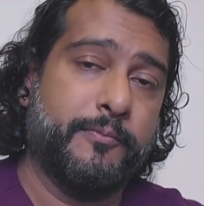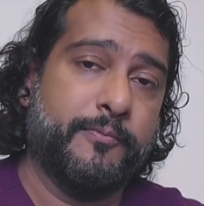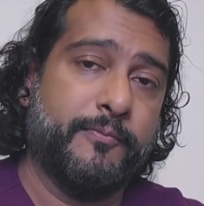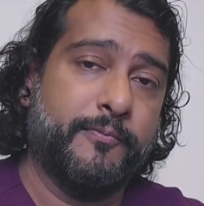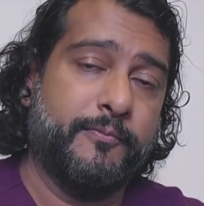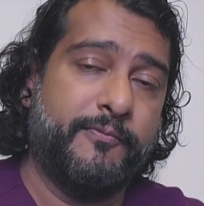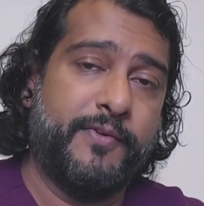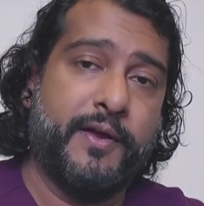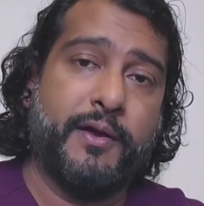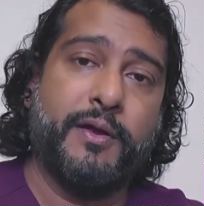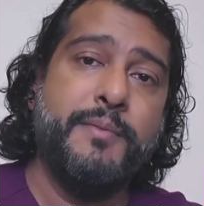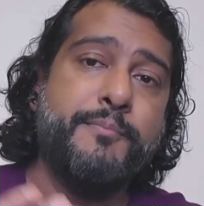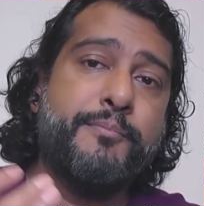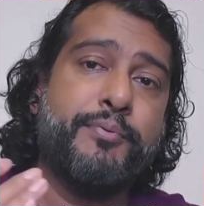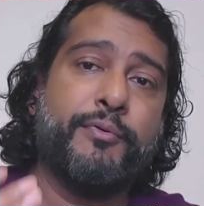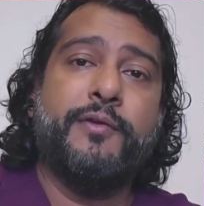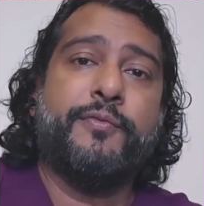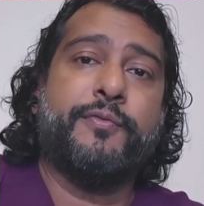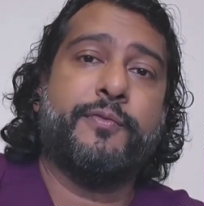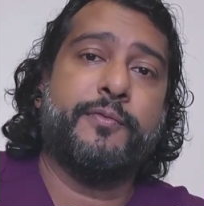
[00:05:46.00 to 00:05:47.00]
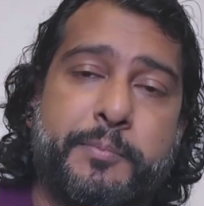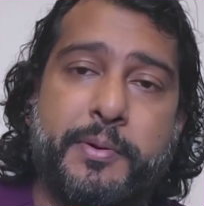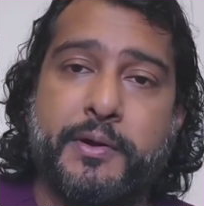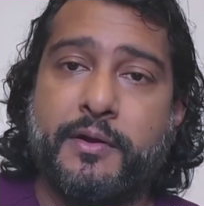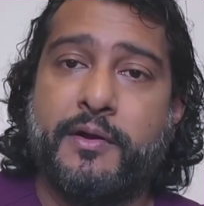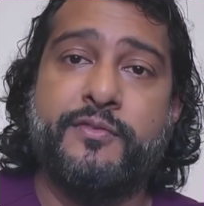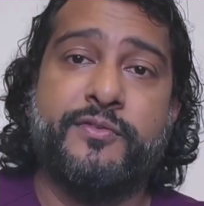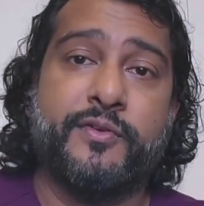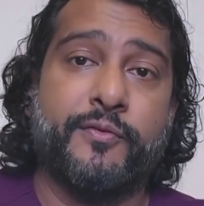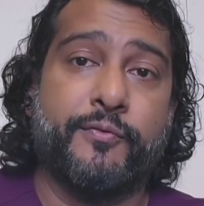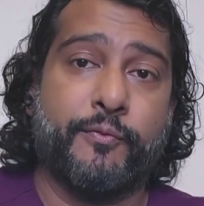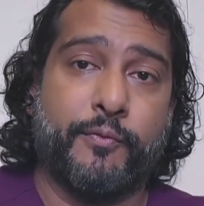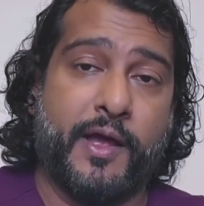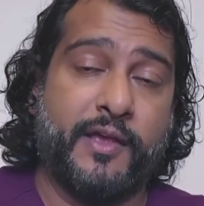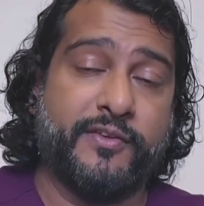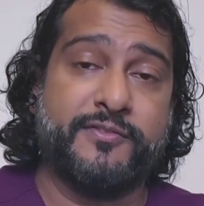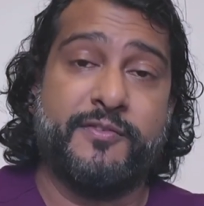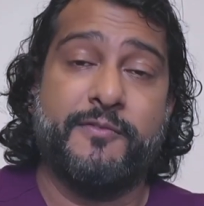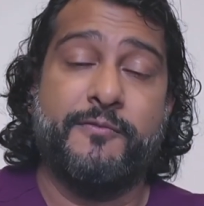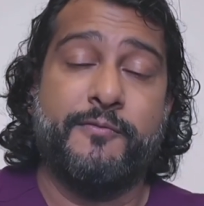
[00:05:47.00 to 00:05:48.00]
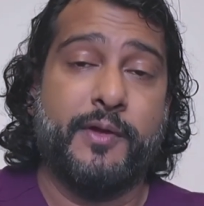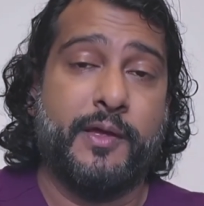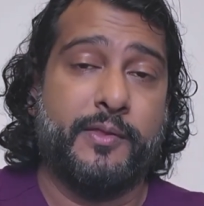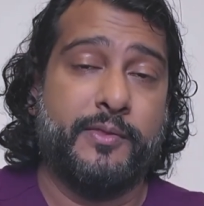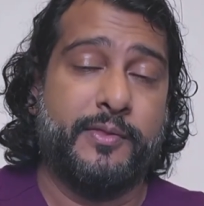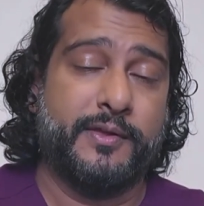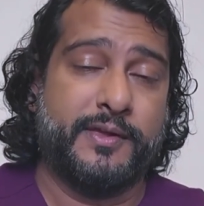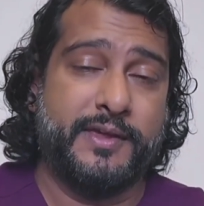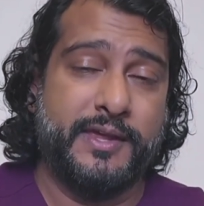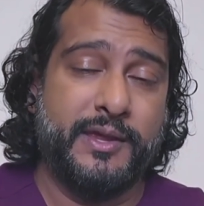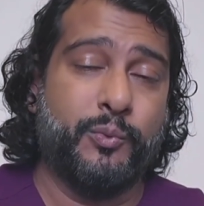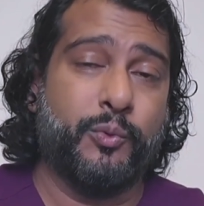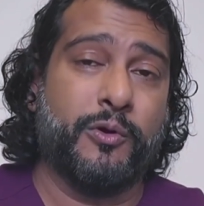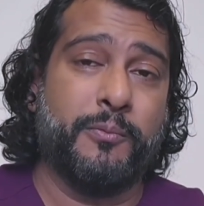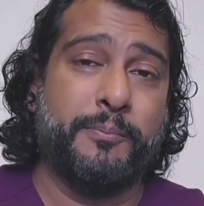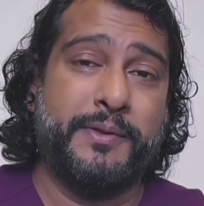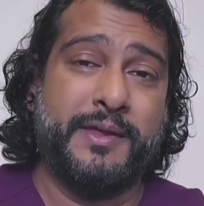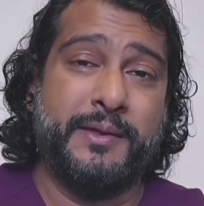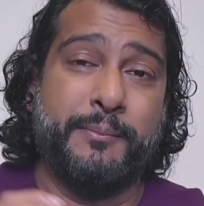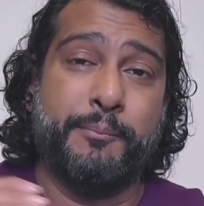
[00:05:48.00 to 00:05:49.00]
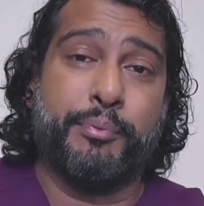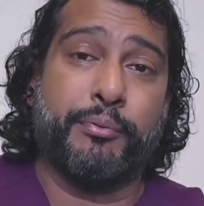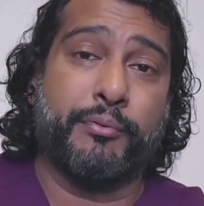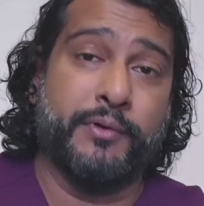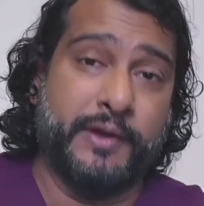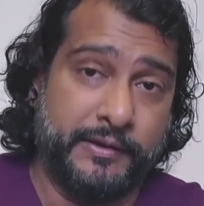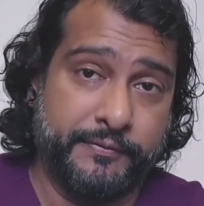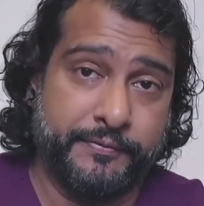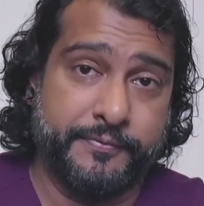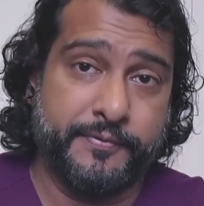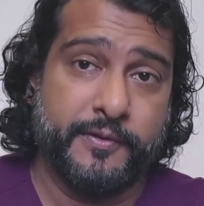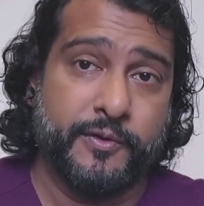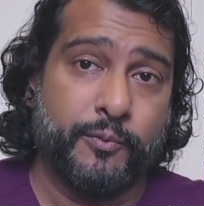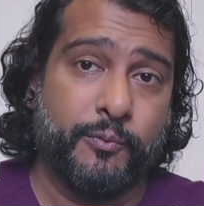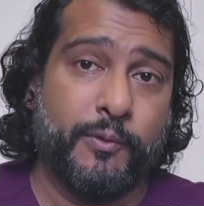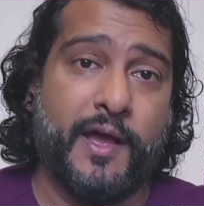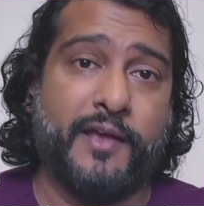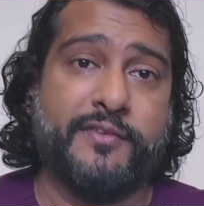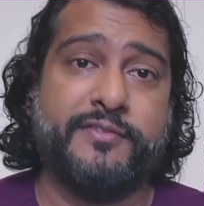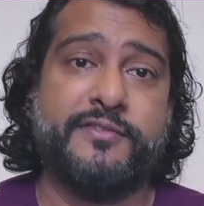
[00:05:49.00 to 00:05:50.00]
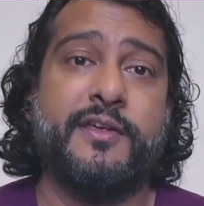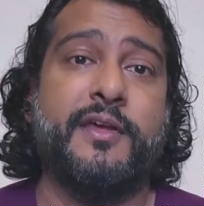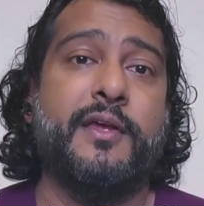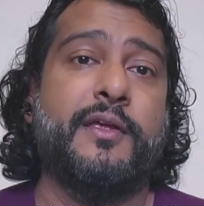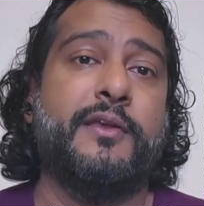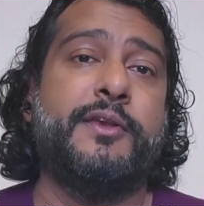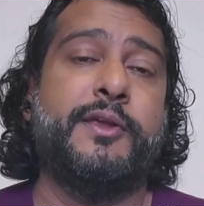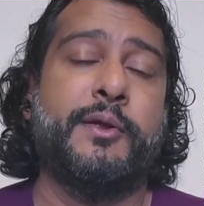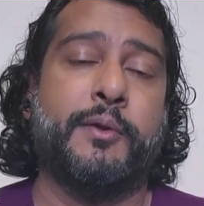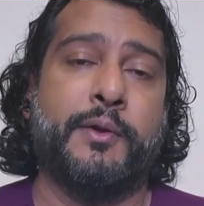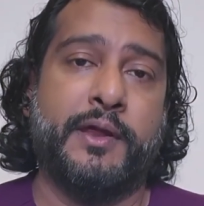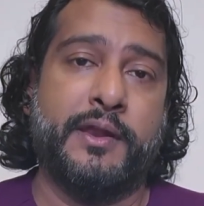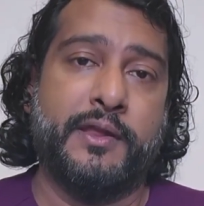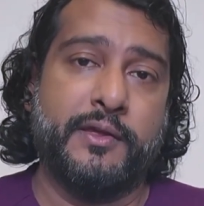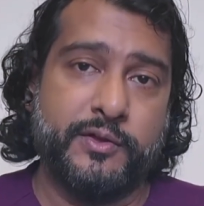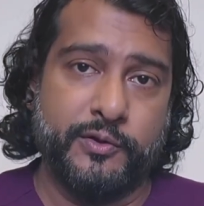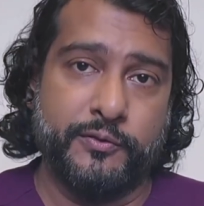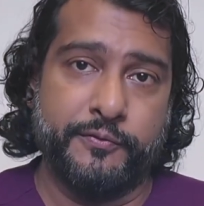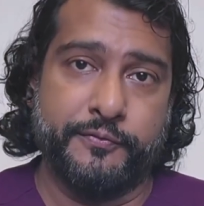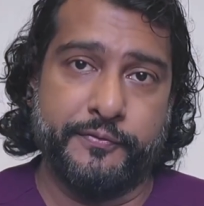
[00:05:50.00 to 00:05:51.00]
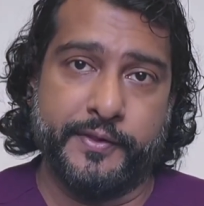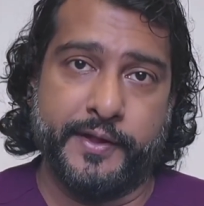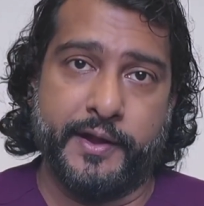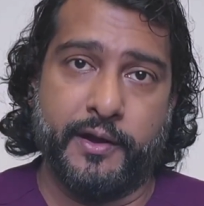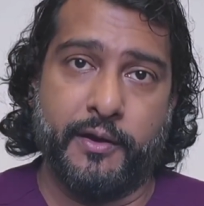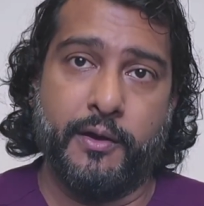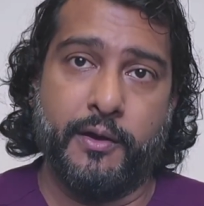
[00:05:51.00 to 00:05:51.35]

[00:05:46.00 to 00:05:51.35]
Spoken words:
very brief periods of rest, the key word being brief rest during an acute flare,